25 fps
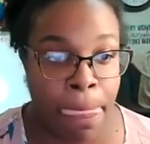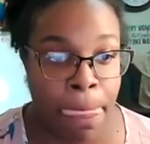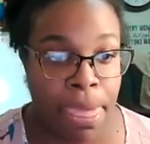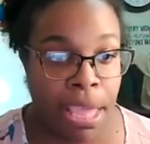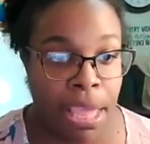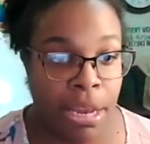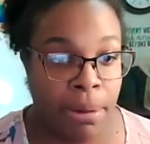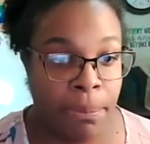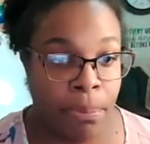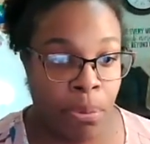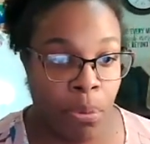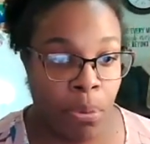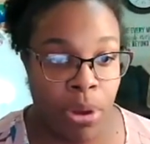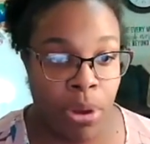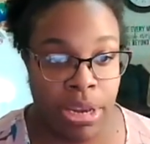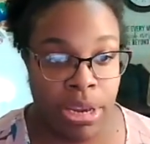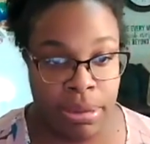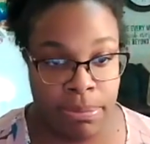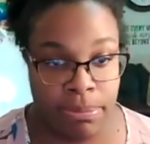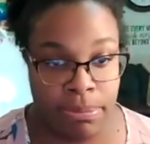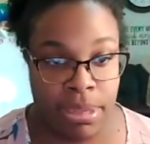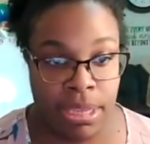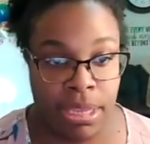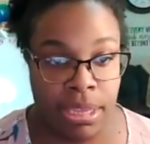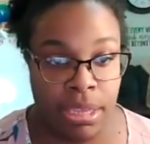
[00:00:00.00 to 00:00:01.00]
and
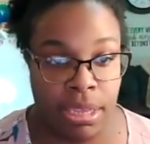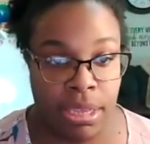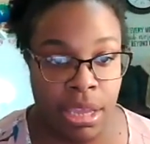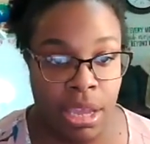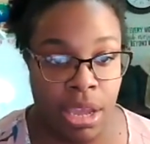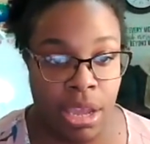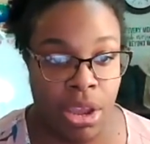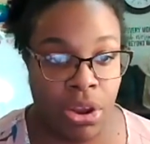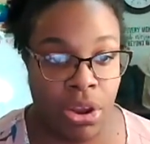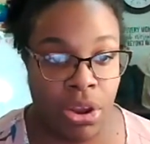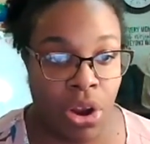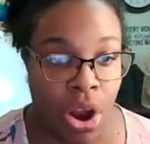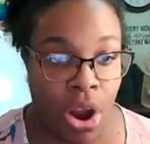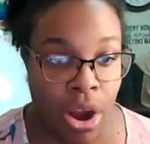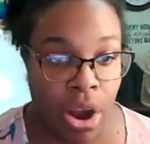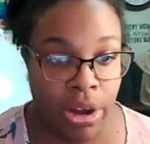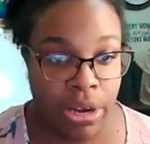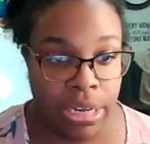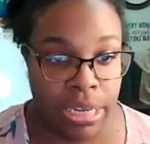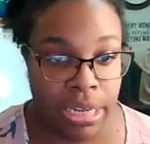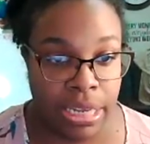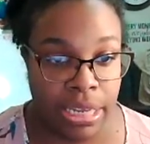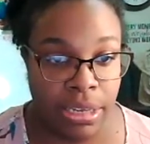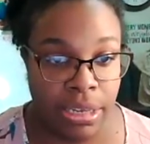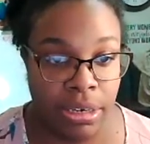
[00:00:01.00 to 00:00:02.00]
appointed me a
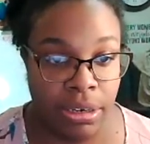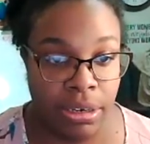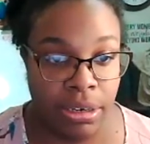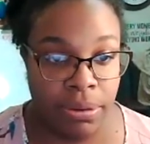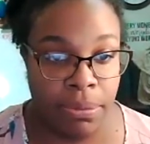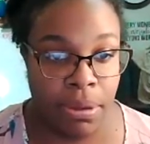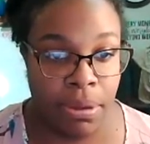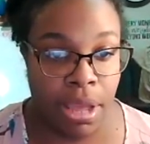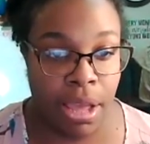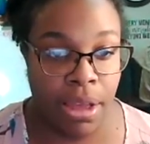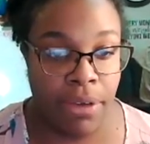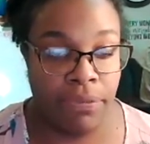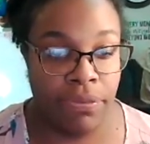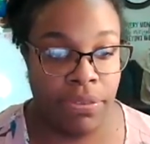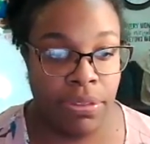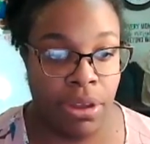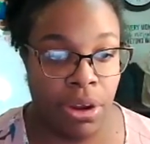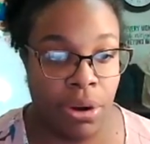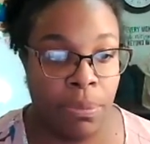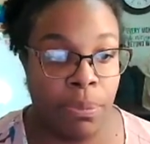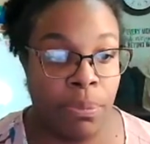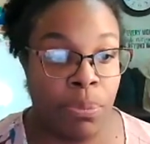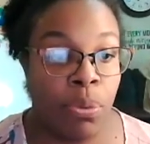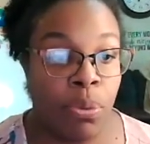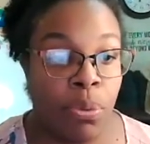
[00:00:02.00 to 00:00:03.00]
guardian of
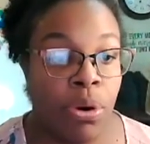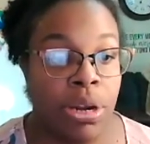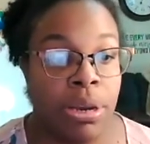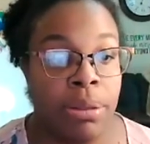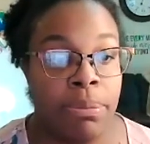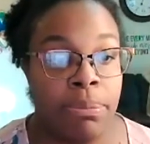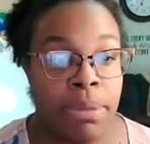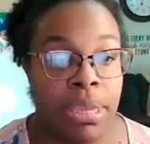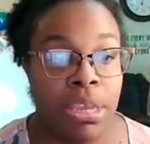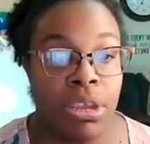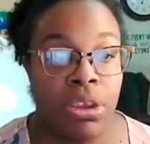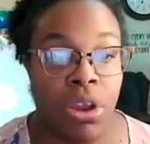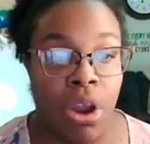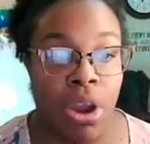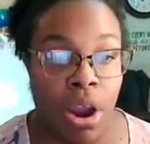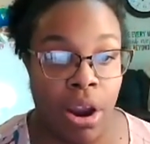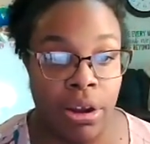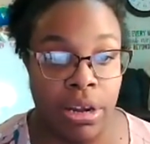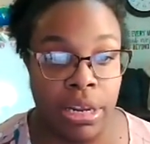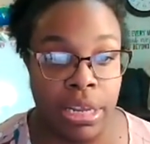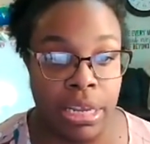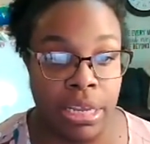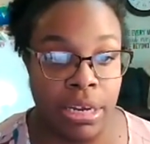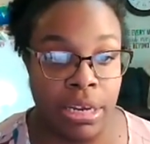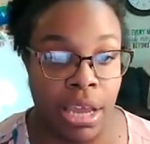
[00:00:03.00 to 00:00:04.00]
or appointed me
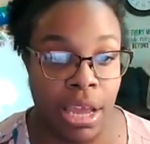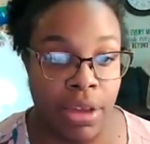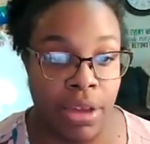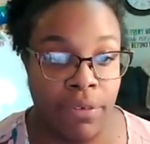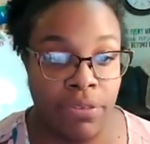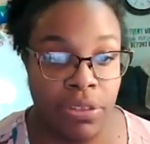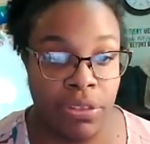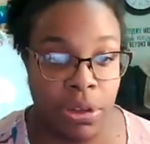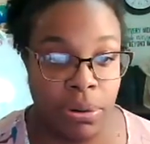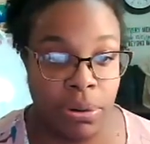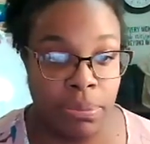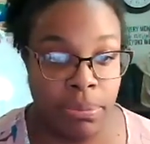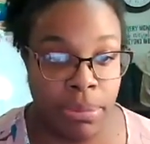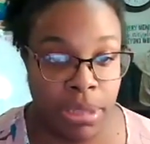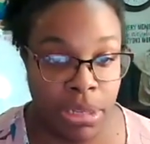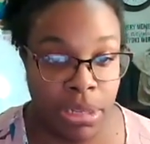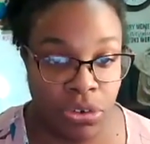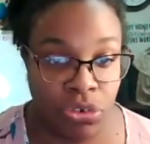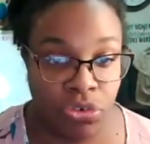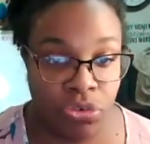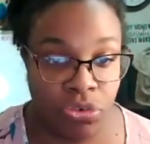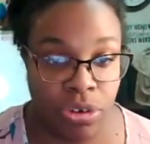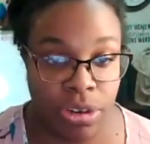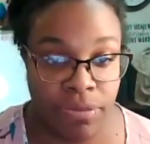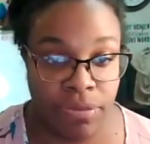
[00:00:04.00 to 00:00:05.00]
guardian of their
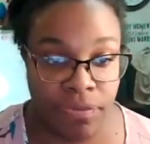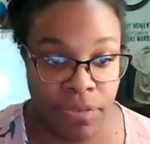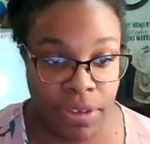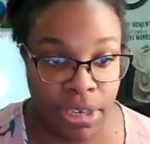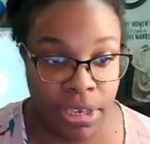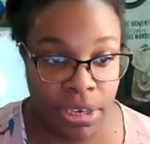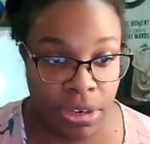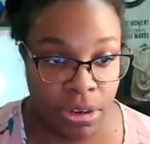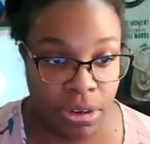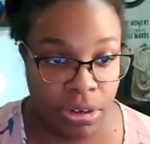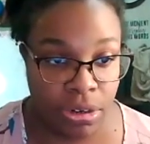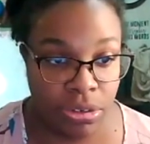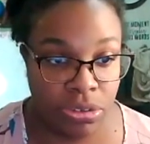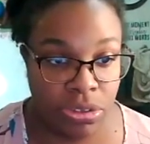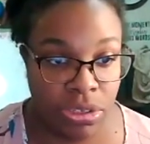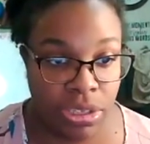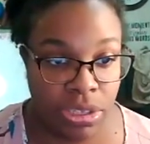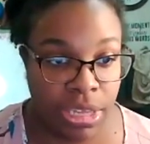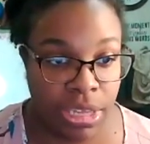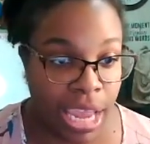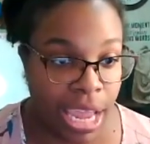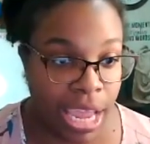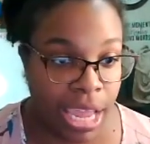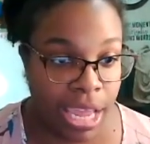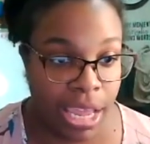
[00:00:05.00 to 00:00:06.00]
ministry vineyards.
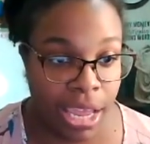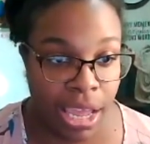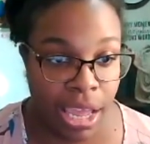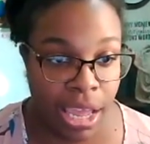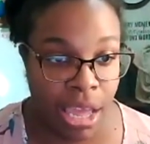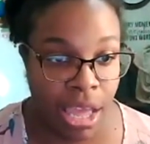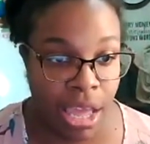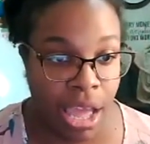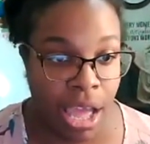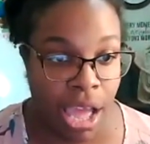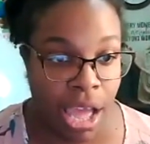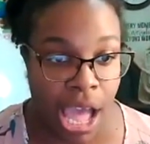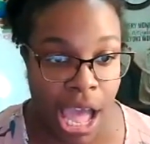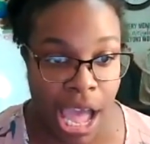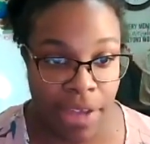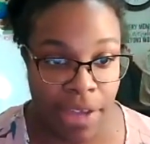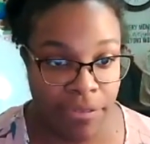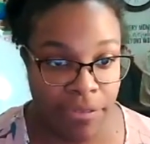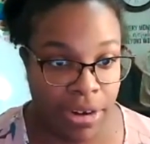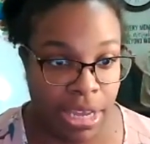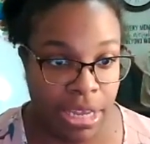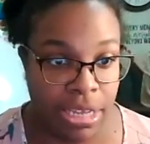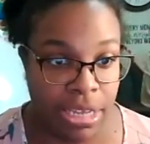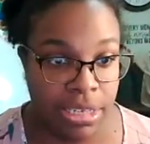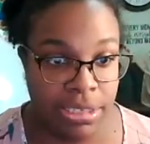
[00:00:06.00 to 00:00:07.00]
Yet I've
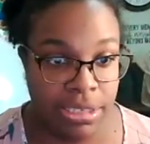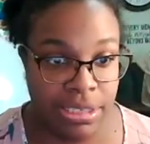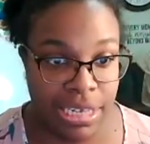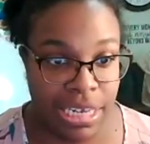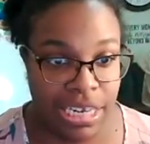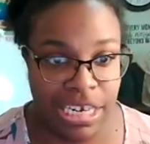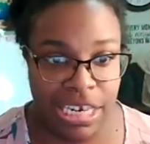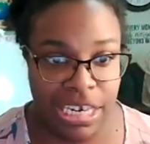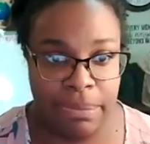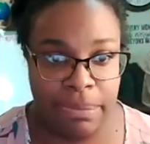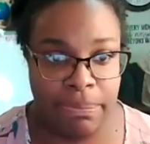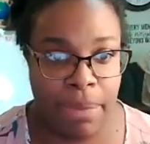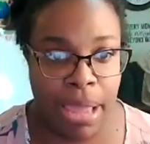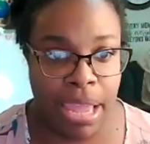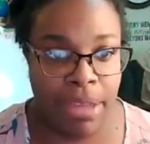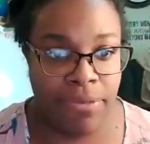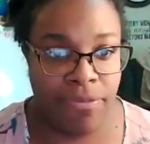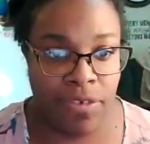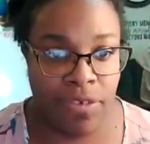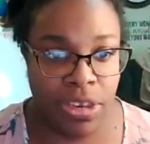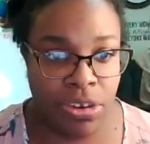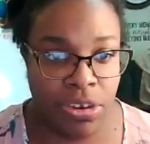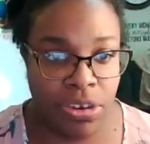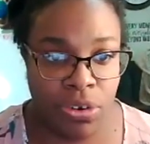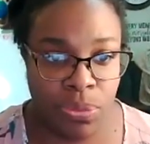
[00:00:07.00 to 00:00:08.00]
not tended my
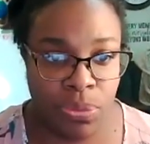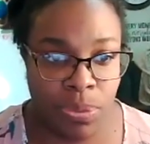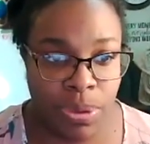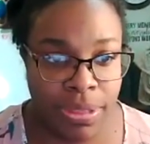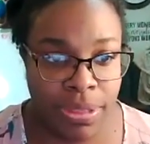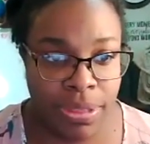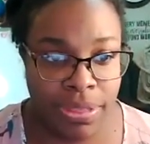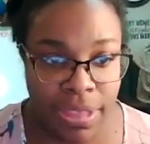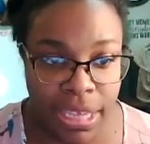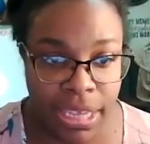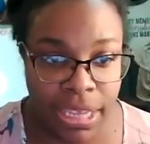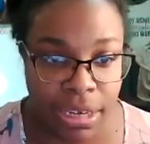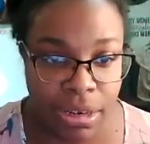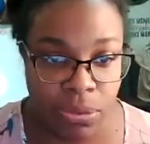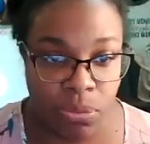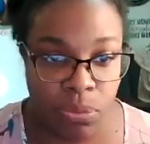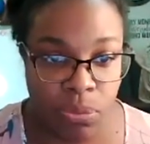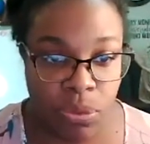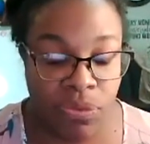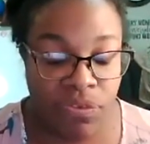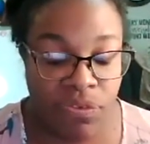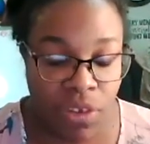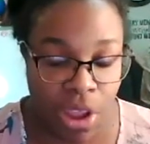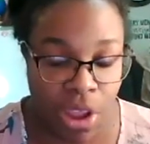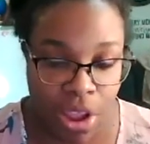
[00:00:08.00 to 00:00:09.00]
vineyard within.
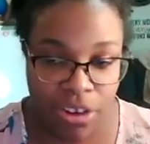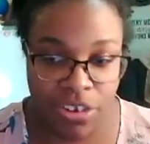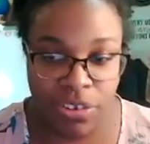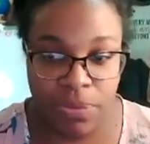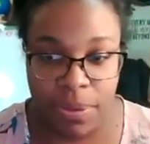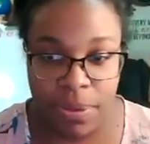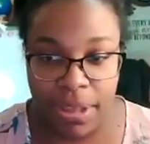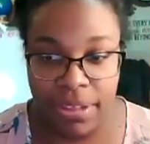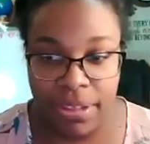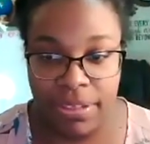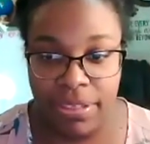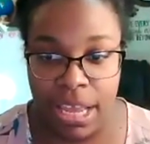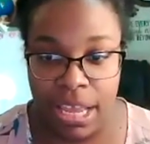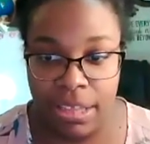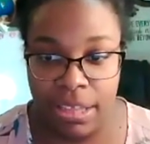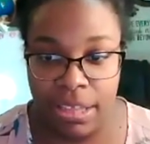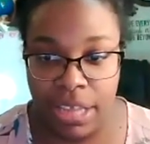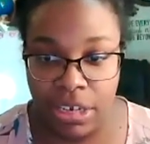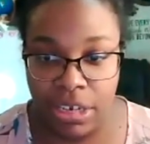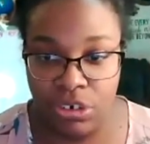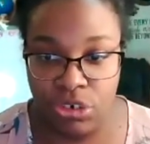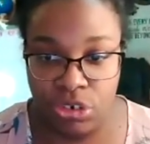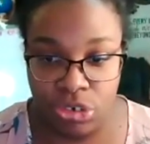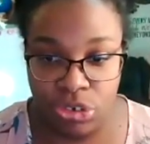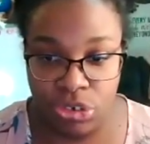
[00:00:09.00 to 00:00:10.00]
We've talked about that.
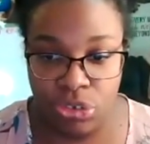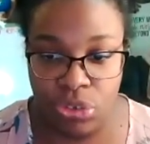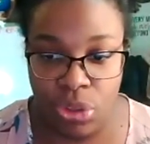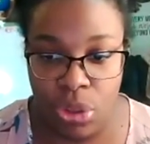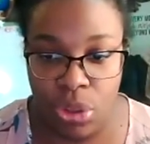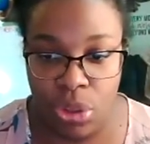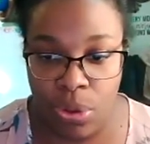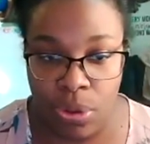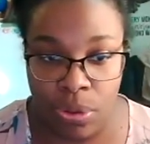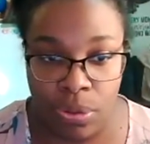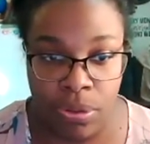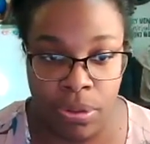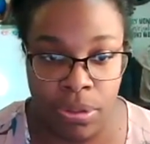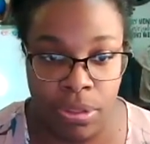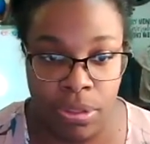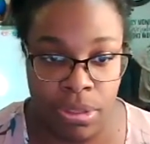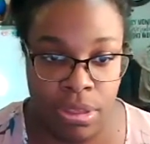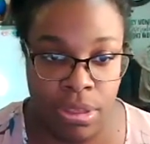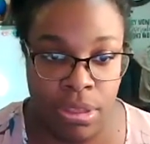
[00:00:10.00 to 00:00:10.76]
That's your soul.